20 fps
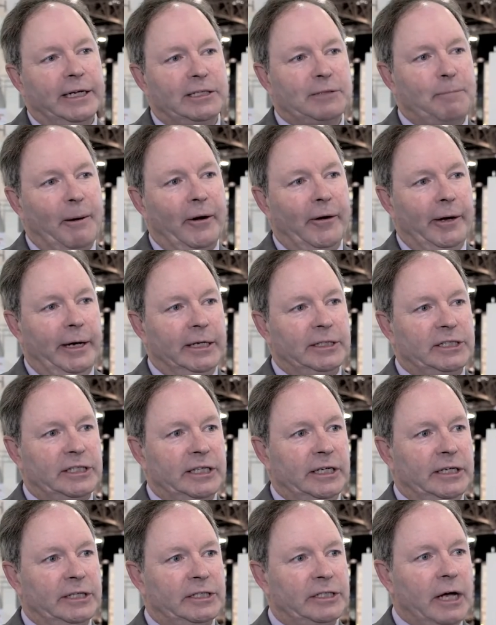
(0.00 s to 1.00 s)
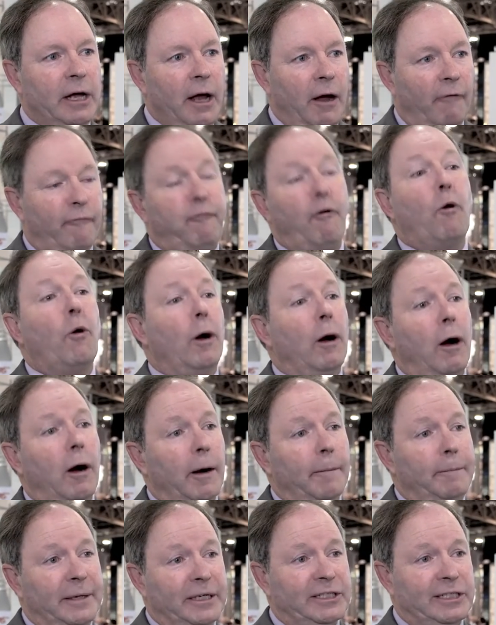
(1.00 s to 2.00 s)
experiences for
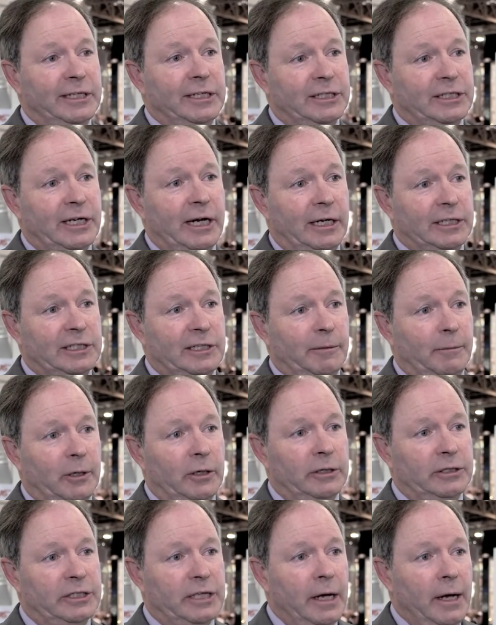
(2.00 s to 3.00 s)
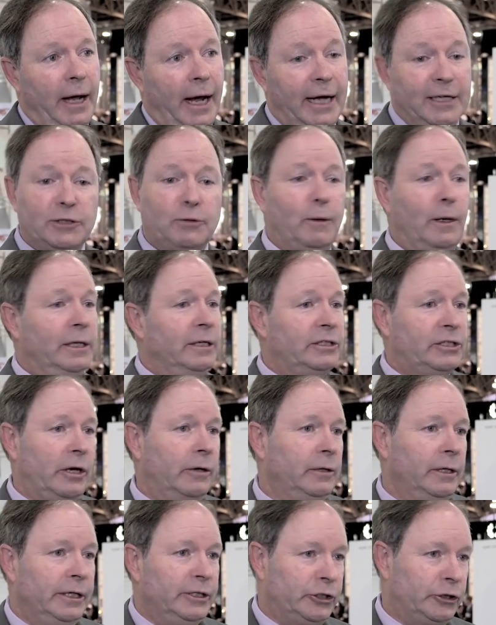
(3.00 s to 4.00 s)
our business customers, as well as our
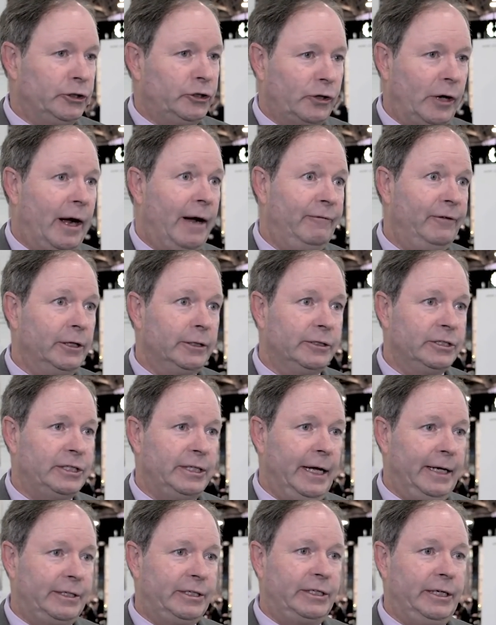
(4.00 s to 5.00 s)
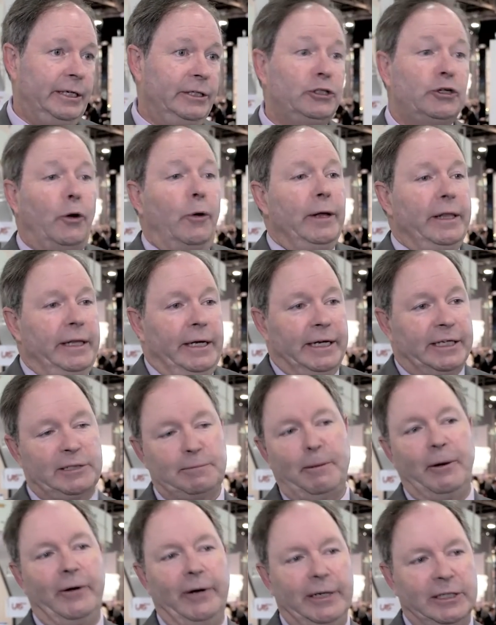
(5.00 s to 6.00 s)
leisure travelers that enjoy the
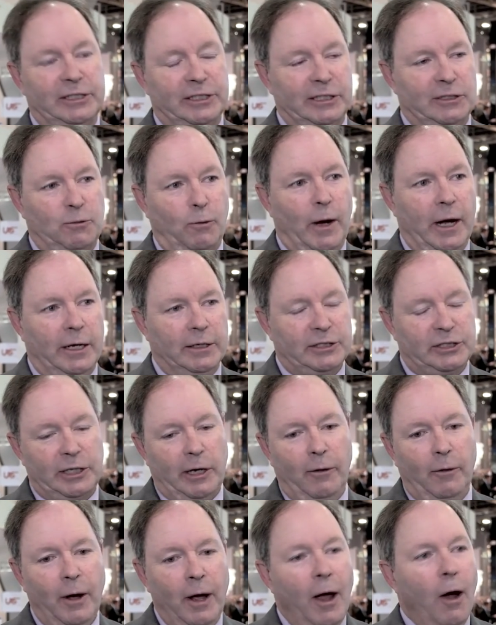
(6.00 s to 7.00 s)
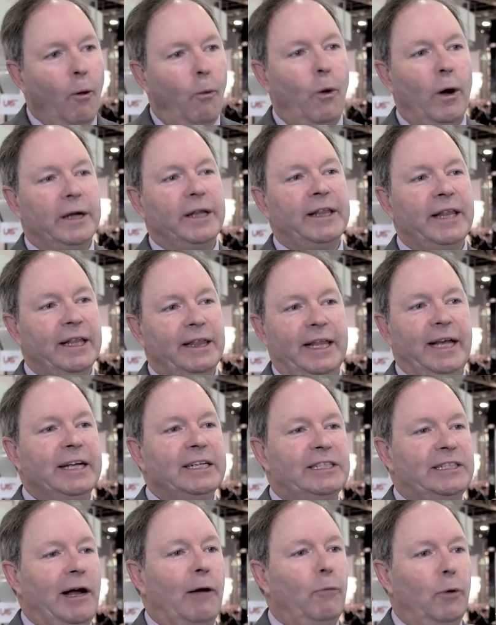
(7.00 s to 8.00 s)
experience as well. So one of the
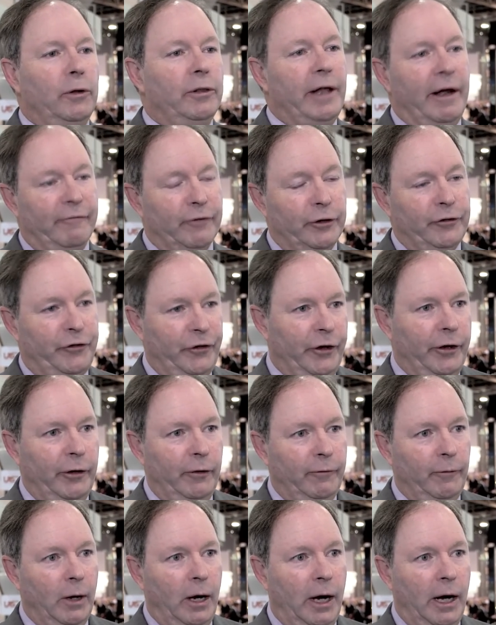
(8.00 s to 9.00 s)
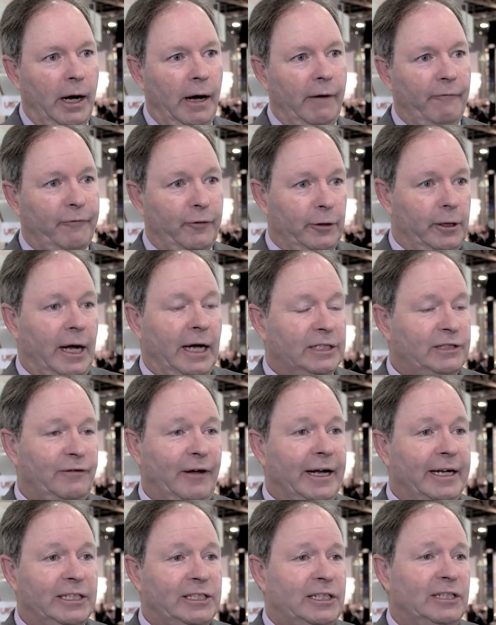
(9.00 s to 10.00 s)
things that we'll never do for Las
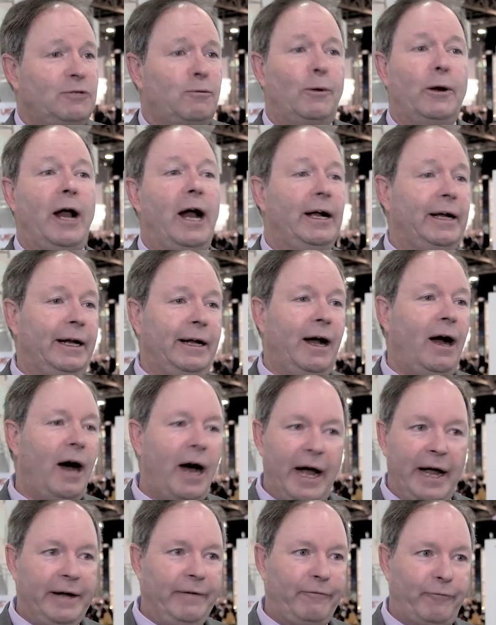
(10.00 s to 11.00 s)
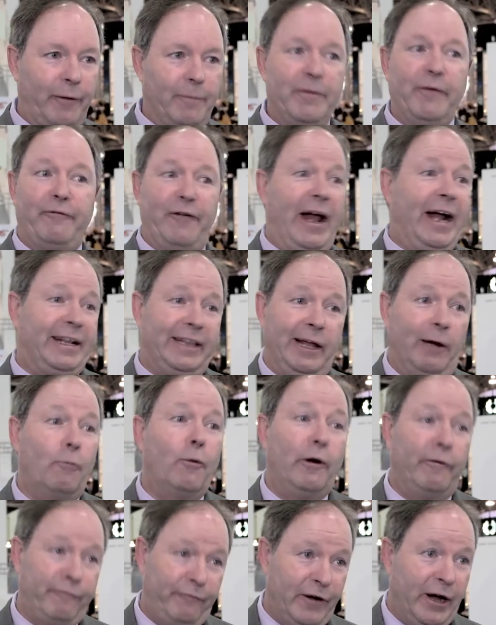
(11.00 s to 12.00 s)
Vegas is we're not going to hide from the fact that
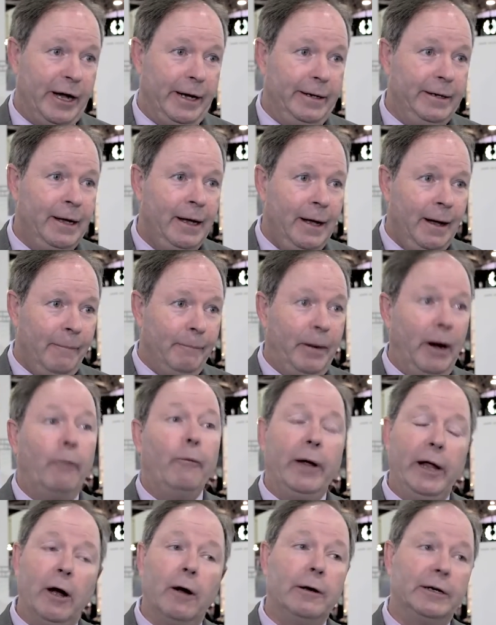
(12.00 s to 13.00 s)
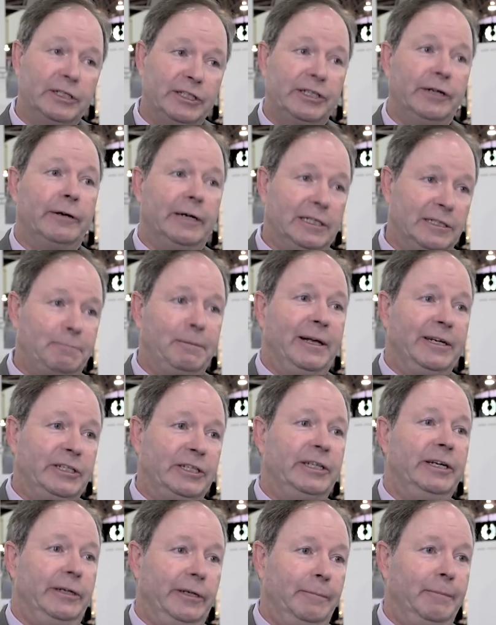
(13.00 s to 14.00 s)
we're fun, but we are a serious place
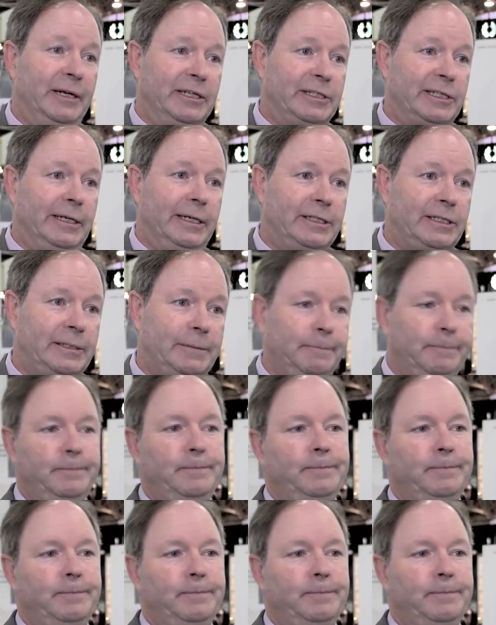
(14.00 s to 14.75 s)
to do business.